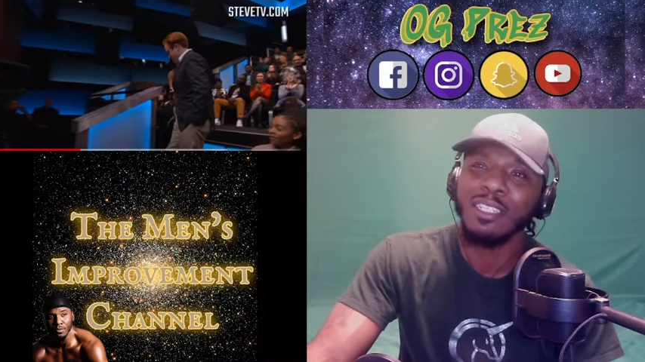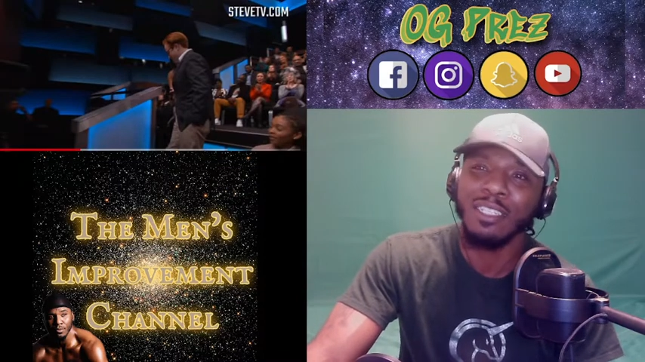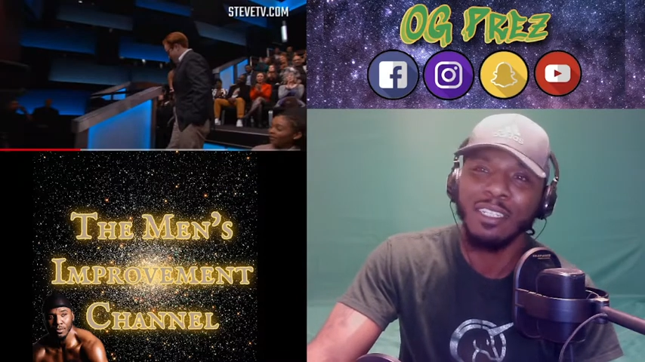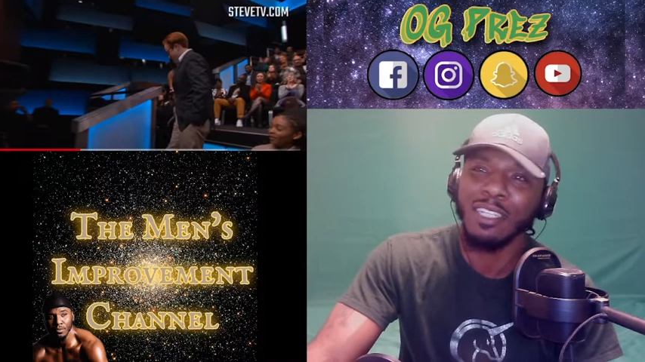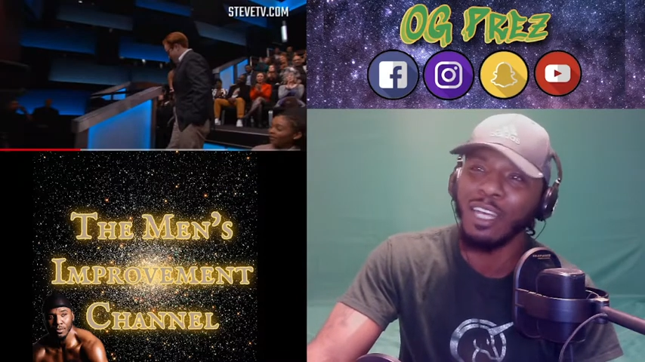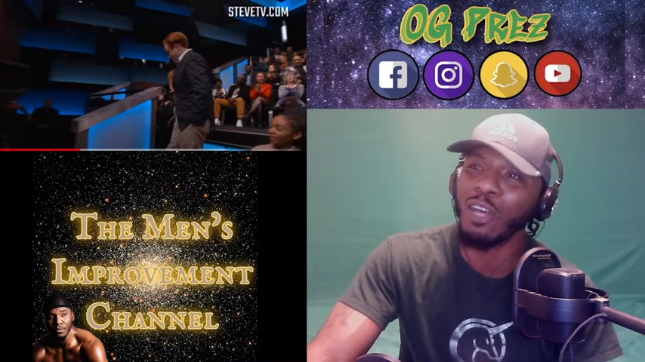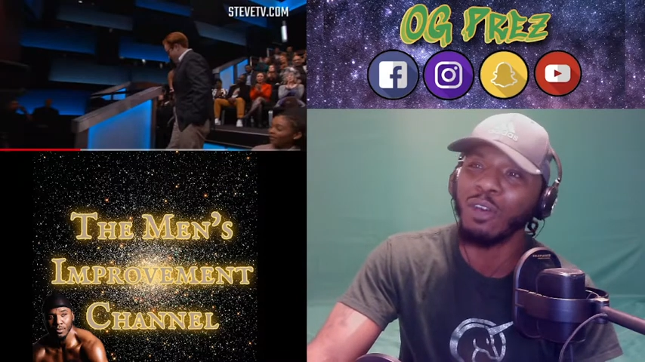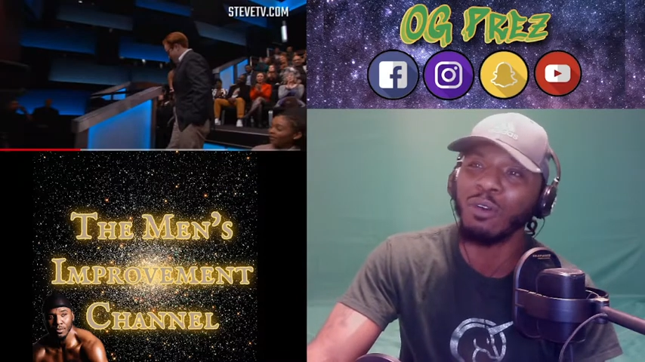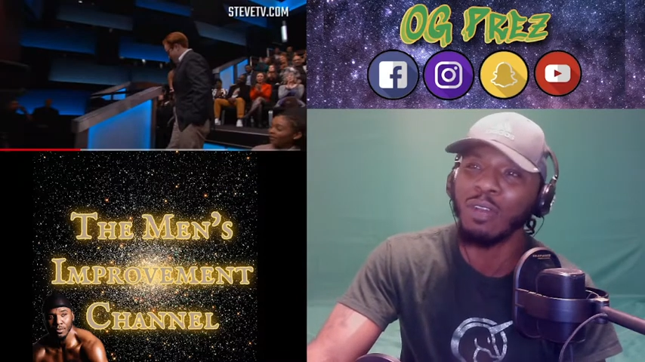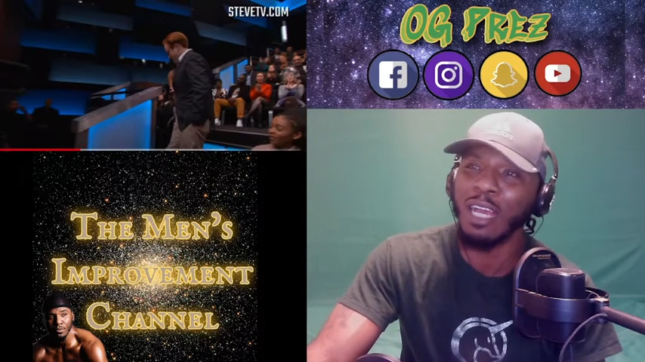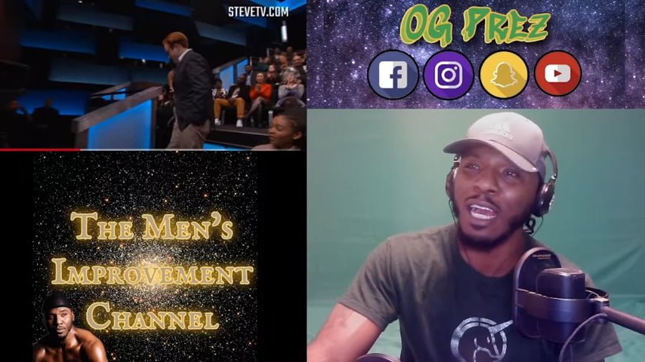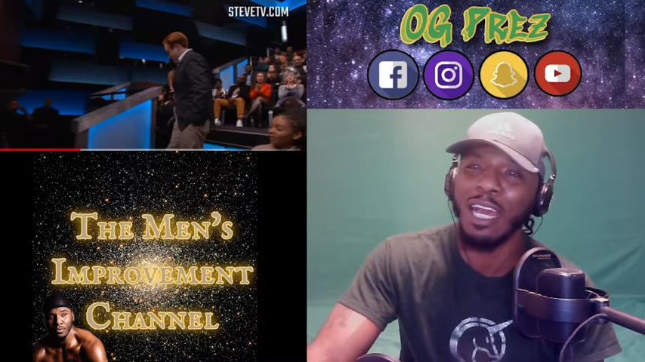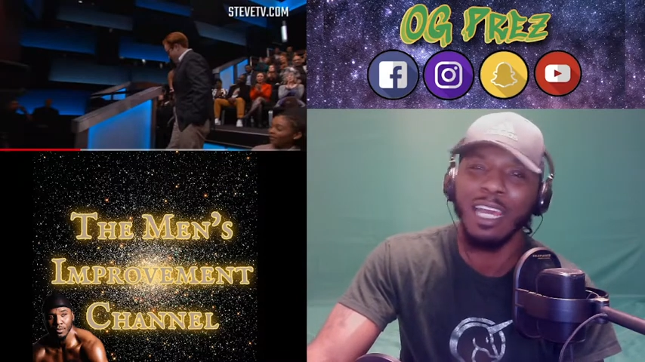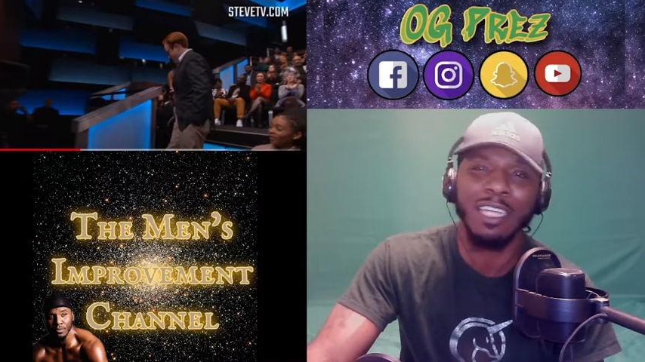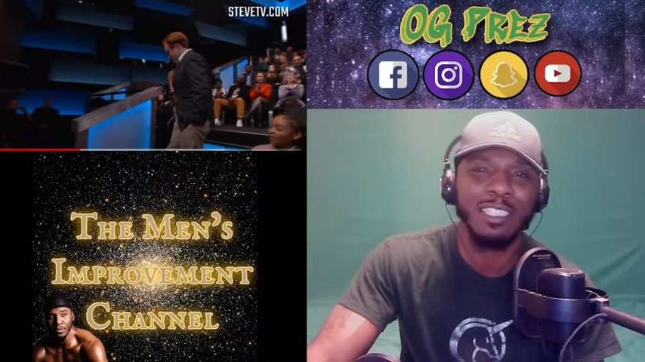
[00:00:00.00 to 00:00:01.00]
The old
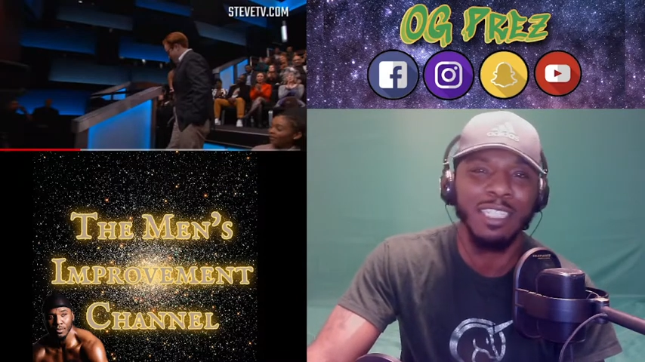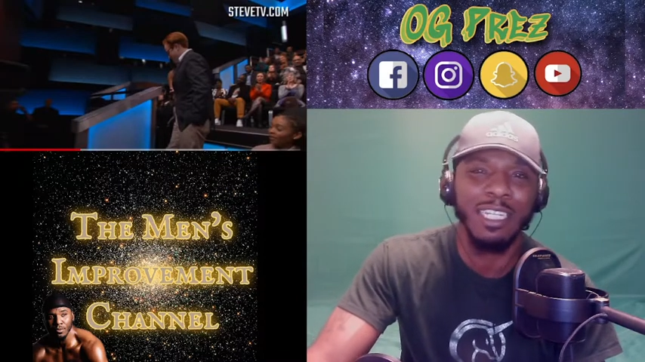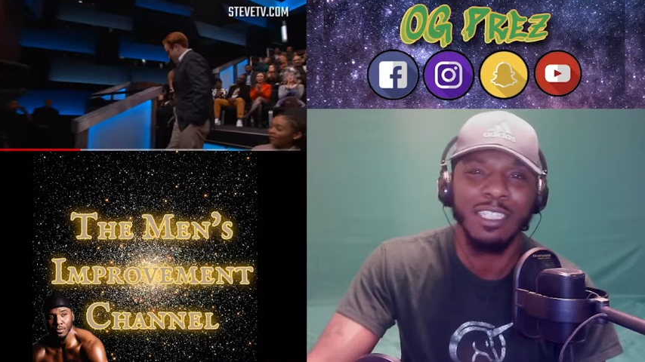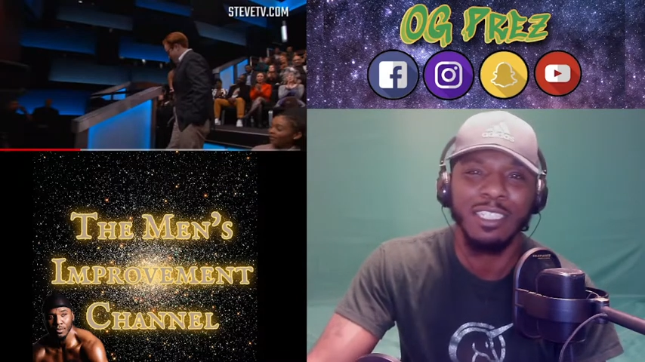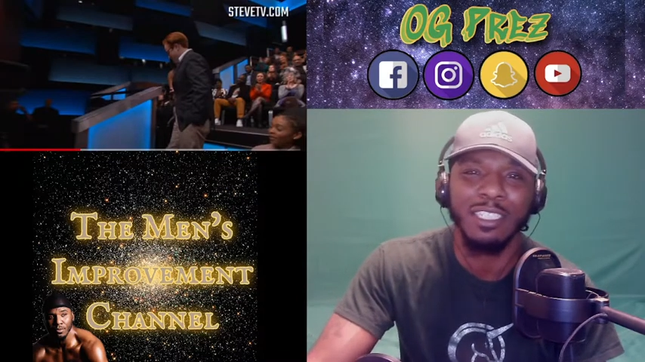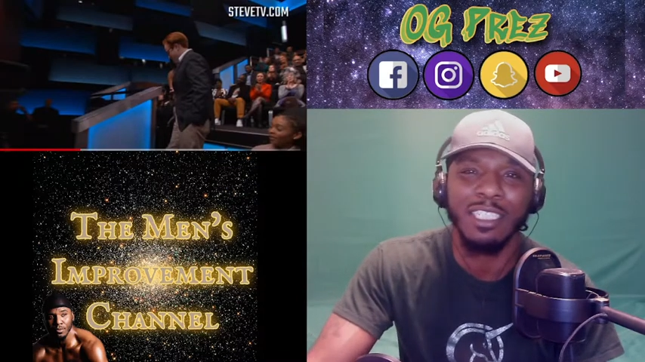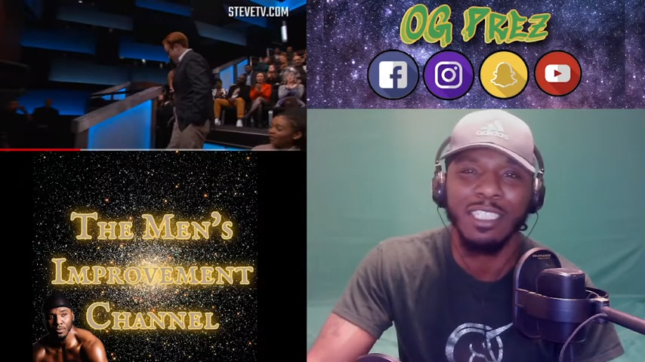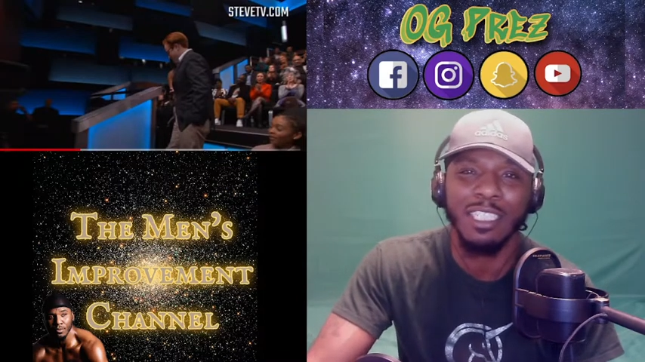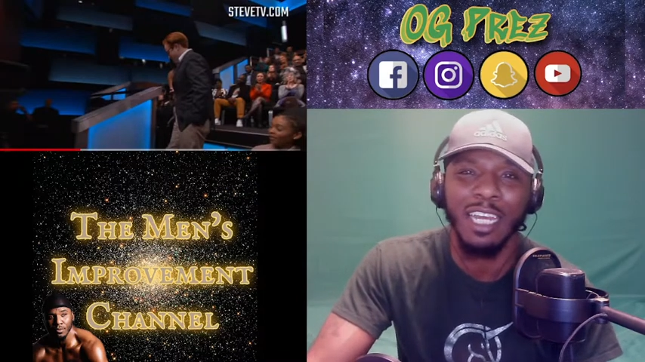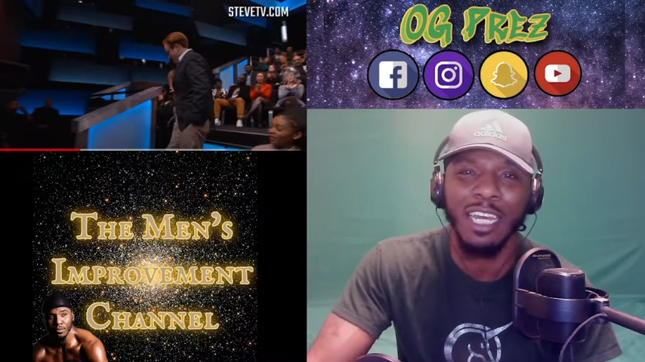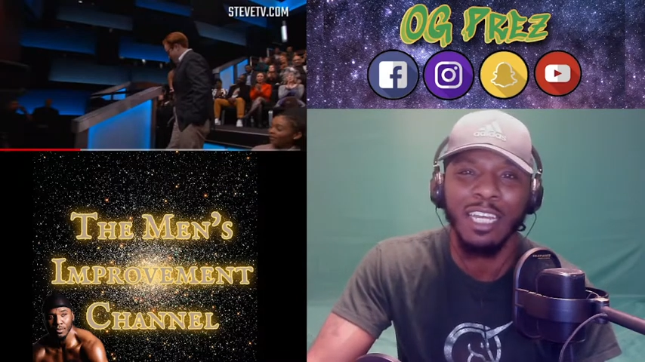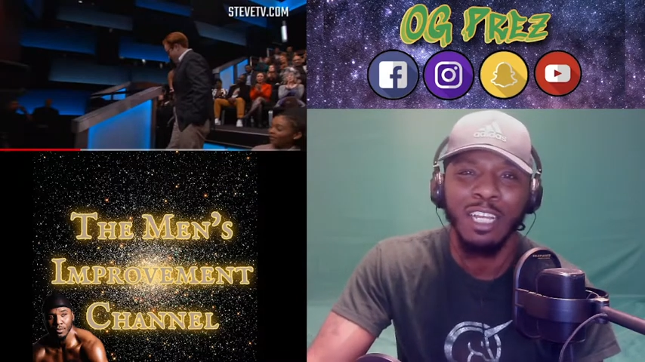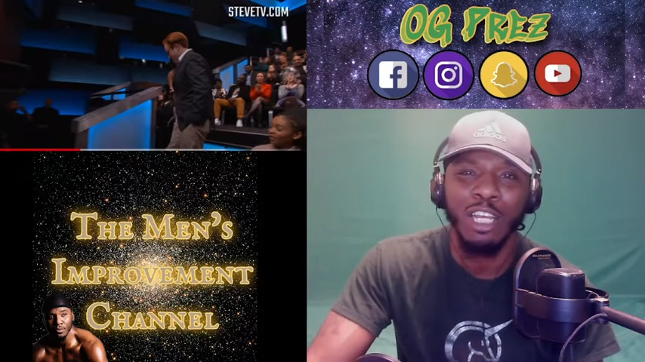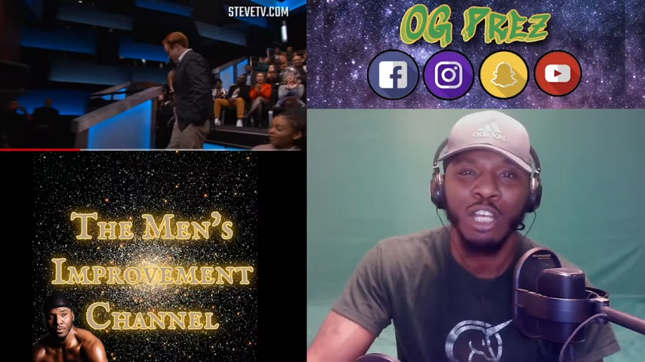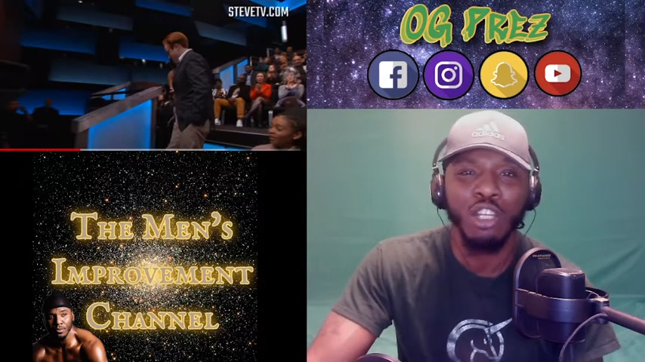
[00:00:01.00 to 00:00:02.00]
guys like to teach you how to,